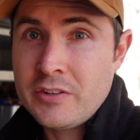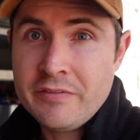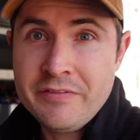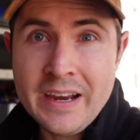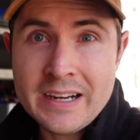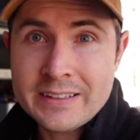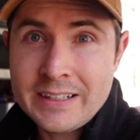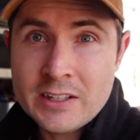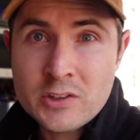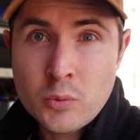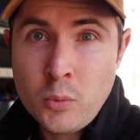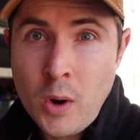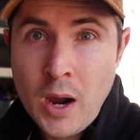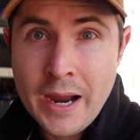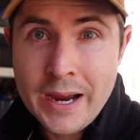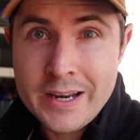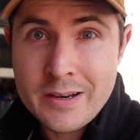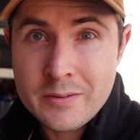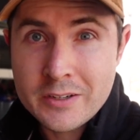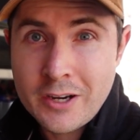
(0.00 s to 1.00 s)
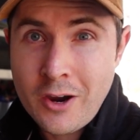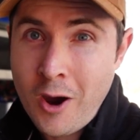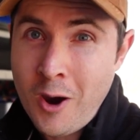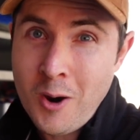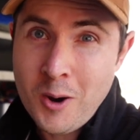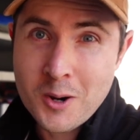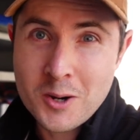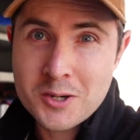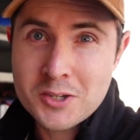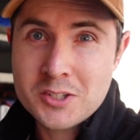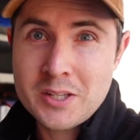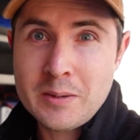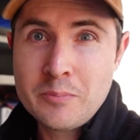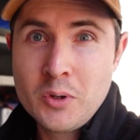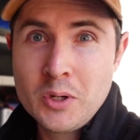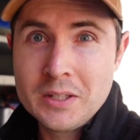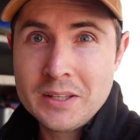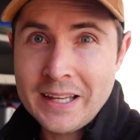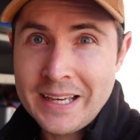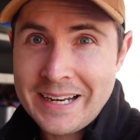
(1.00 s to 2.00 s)
In fact, that's why in cars they
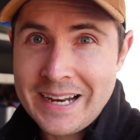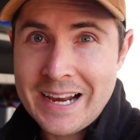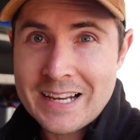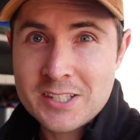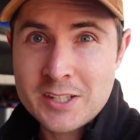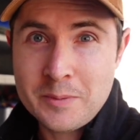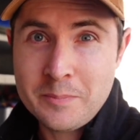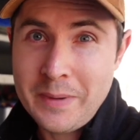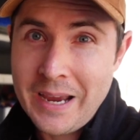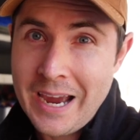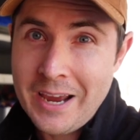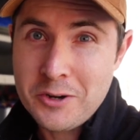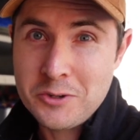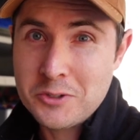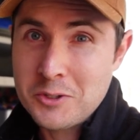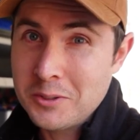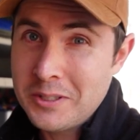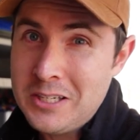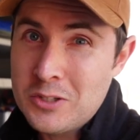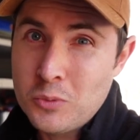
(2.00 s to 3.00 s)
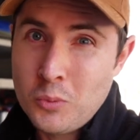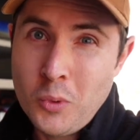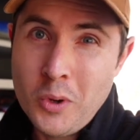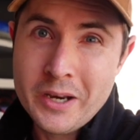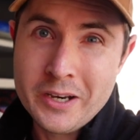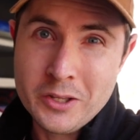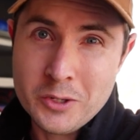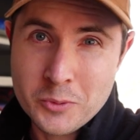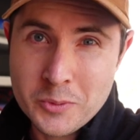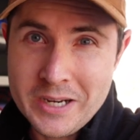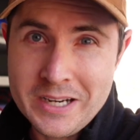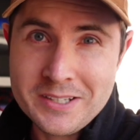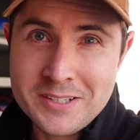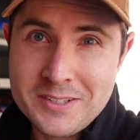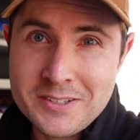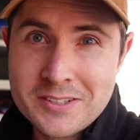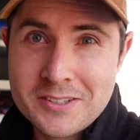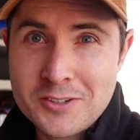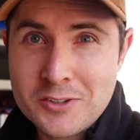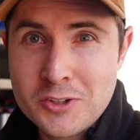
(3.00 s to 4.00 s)
put lead acid batteries, or at least one of the
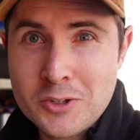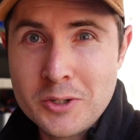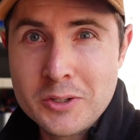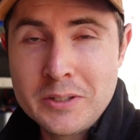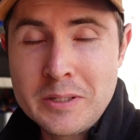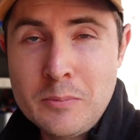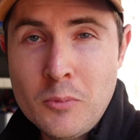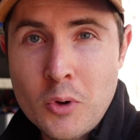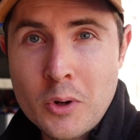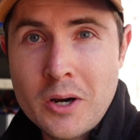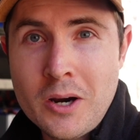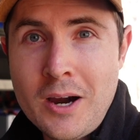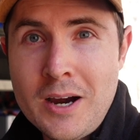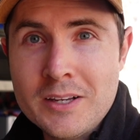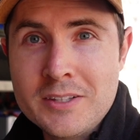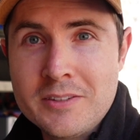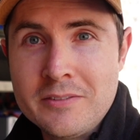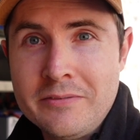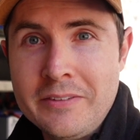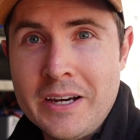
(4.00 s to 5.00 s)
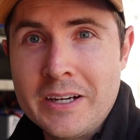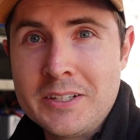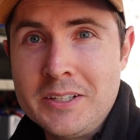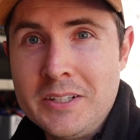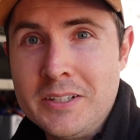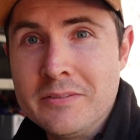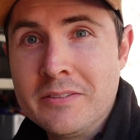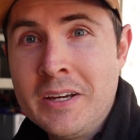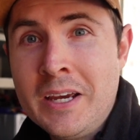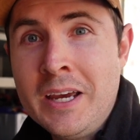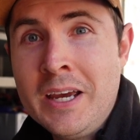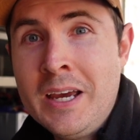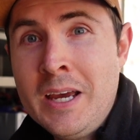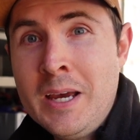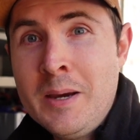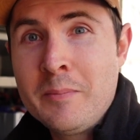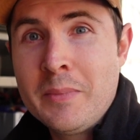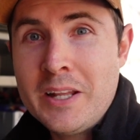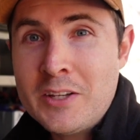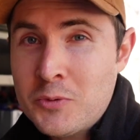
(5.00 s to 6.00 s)
reasons. They're certainly more cost effective,
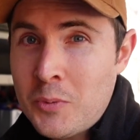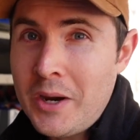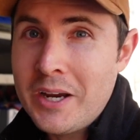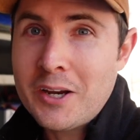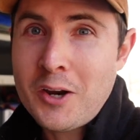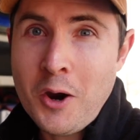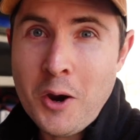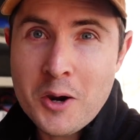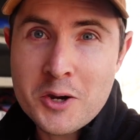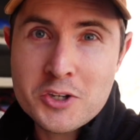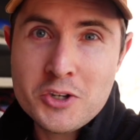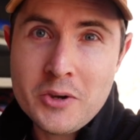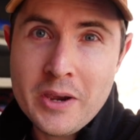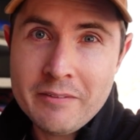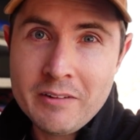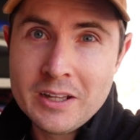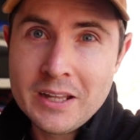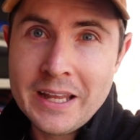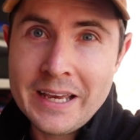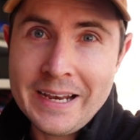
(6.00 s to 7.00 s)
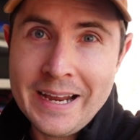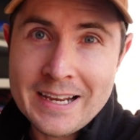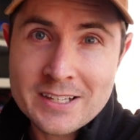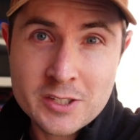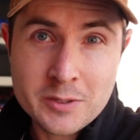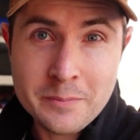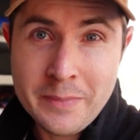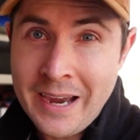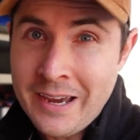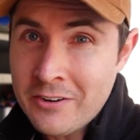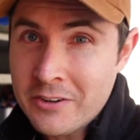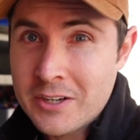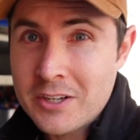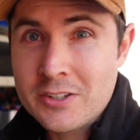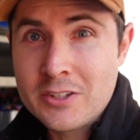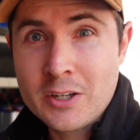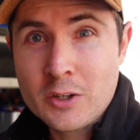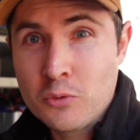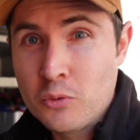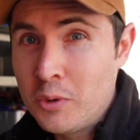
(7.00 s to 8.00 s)
but that's why in cars you have a lead acid battery,
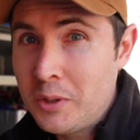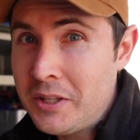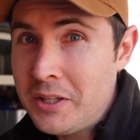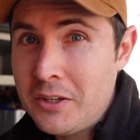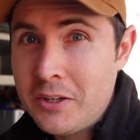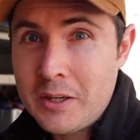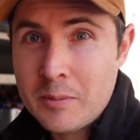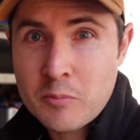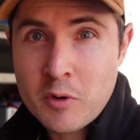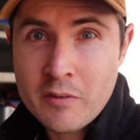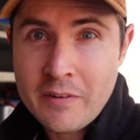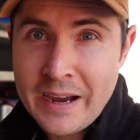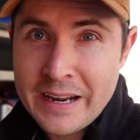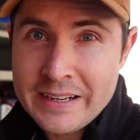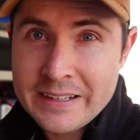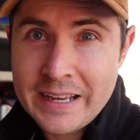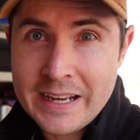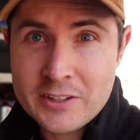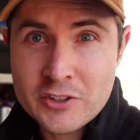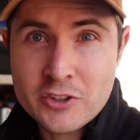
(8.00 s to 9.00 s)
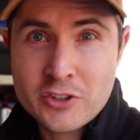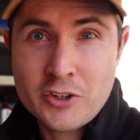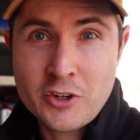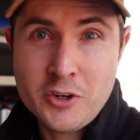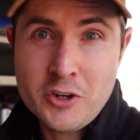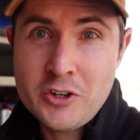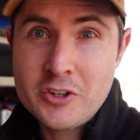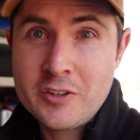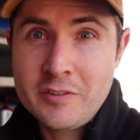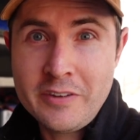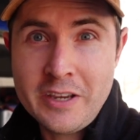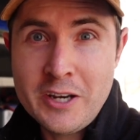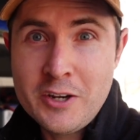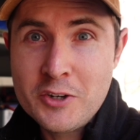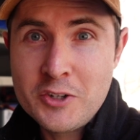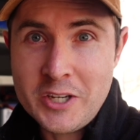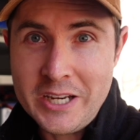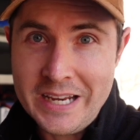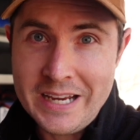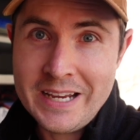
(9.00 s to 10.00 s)
because they're really good at providing that surge of
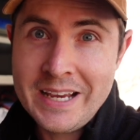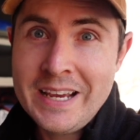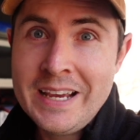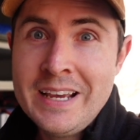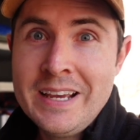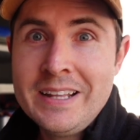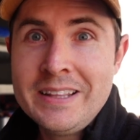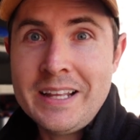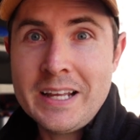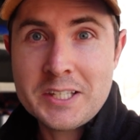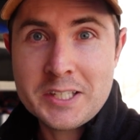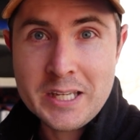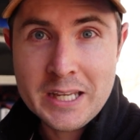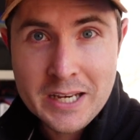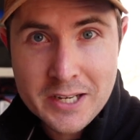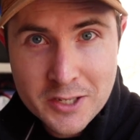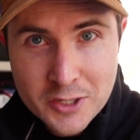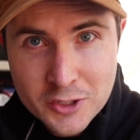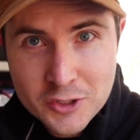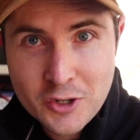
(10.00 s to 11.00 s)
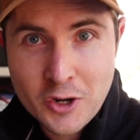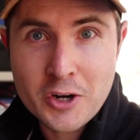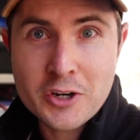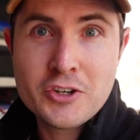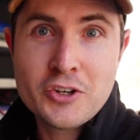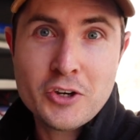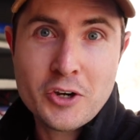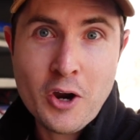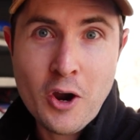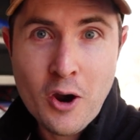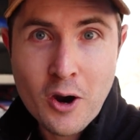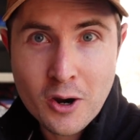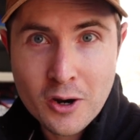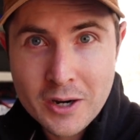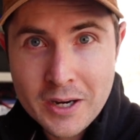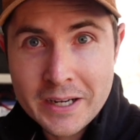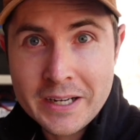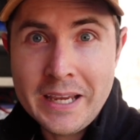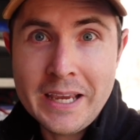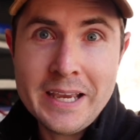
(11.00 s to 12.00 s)
energy that's needed to start your
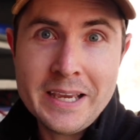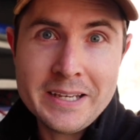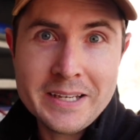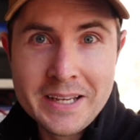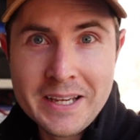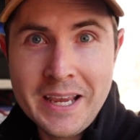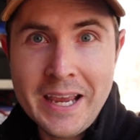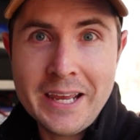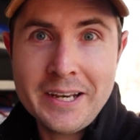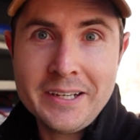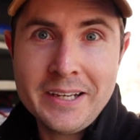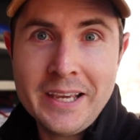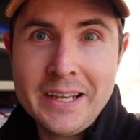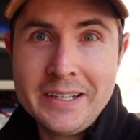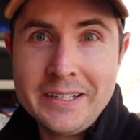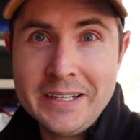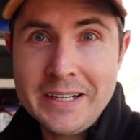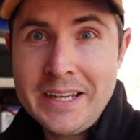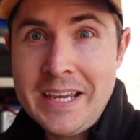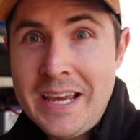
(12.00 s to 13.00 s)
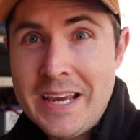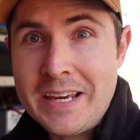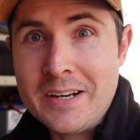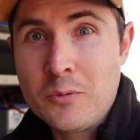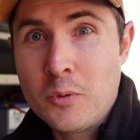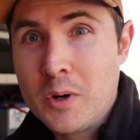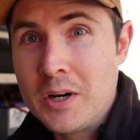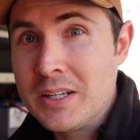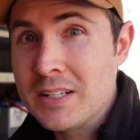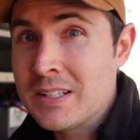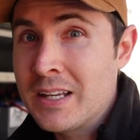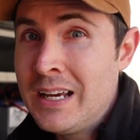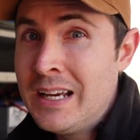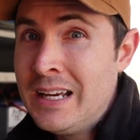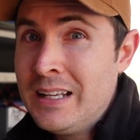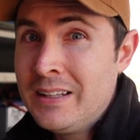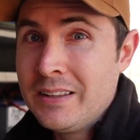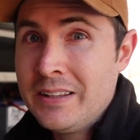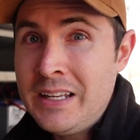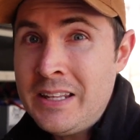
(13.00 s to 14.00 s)
car again and again and again. Whereas
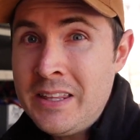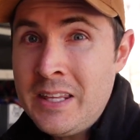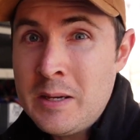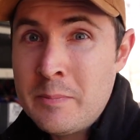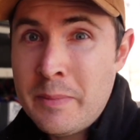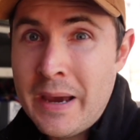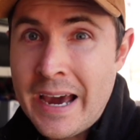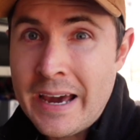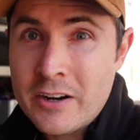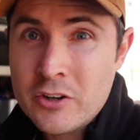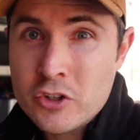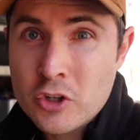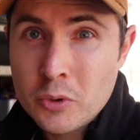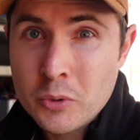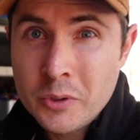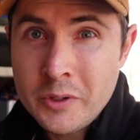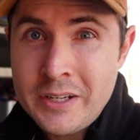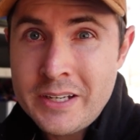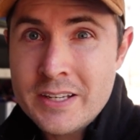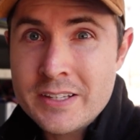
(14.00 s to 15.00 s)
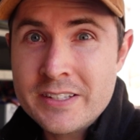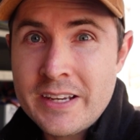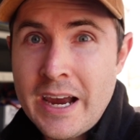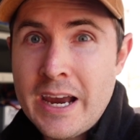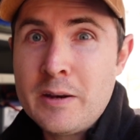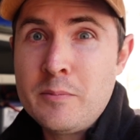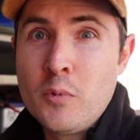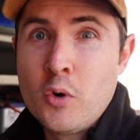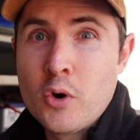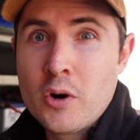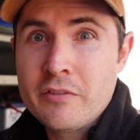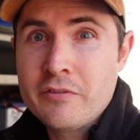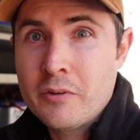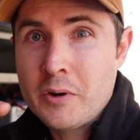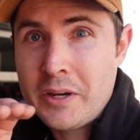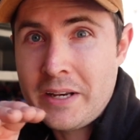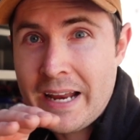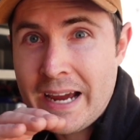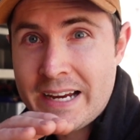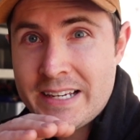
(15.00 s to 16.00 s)
lithium batteries are really designed more
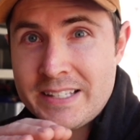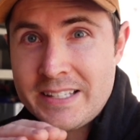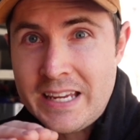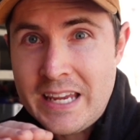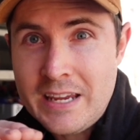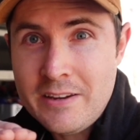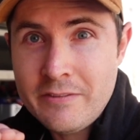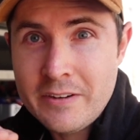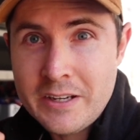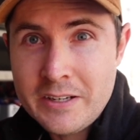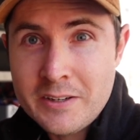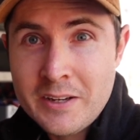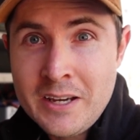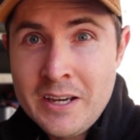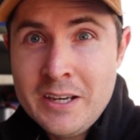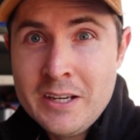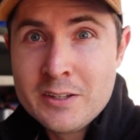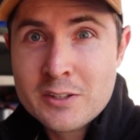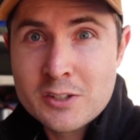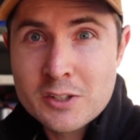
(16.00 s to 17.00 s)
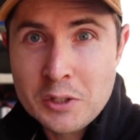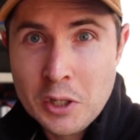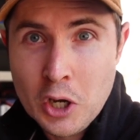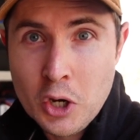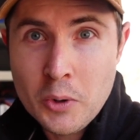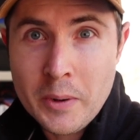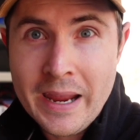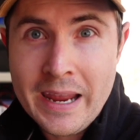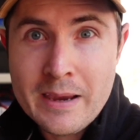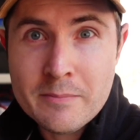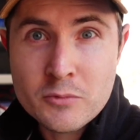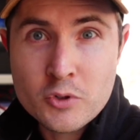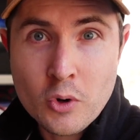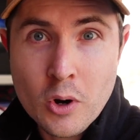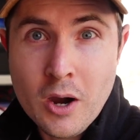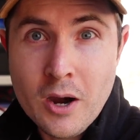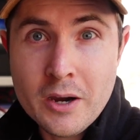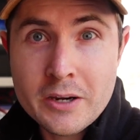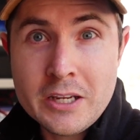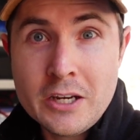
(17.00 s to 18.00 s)
for a nice even slow amp
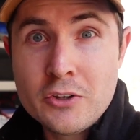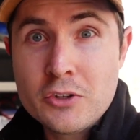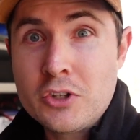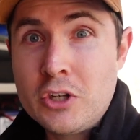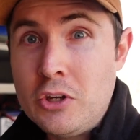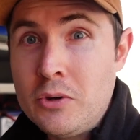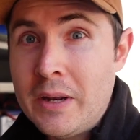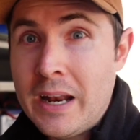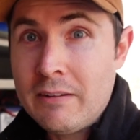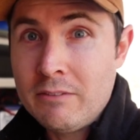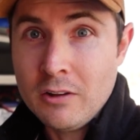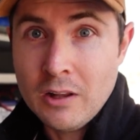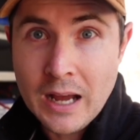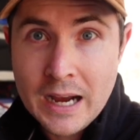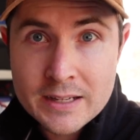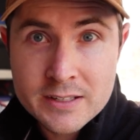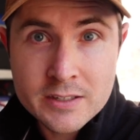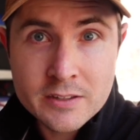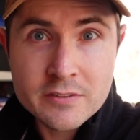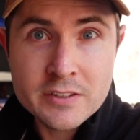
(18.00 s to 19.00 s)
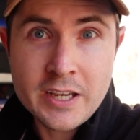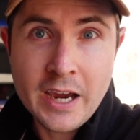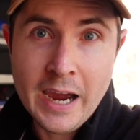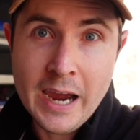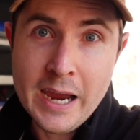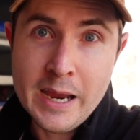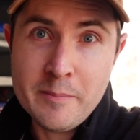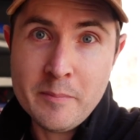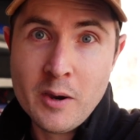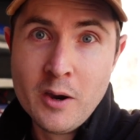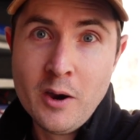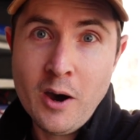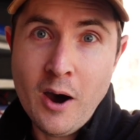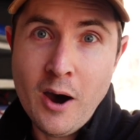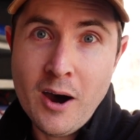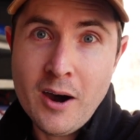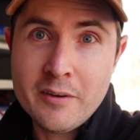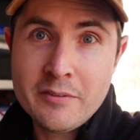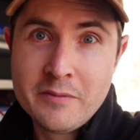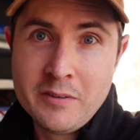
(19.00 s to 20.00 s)
draw, you know, so you can have lots of time
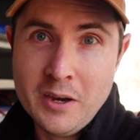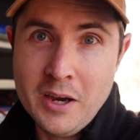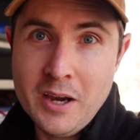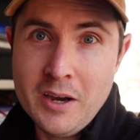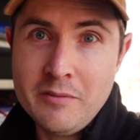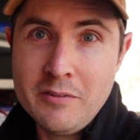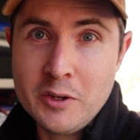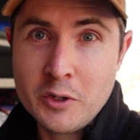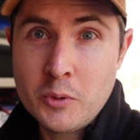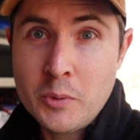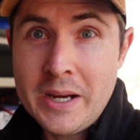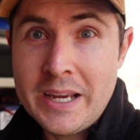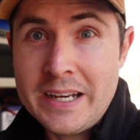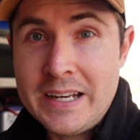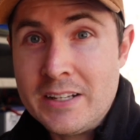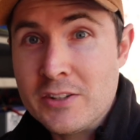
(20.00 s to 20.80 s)
off of the grid.